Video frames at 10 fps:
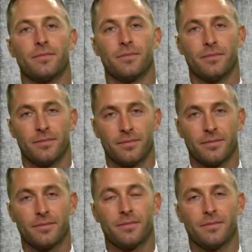
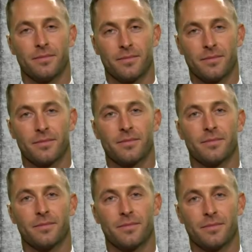
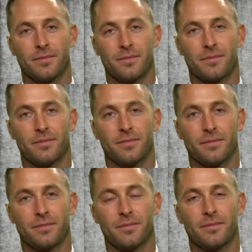
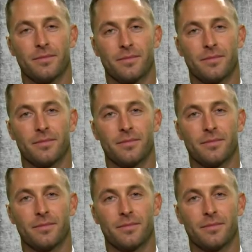(not speaking)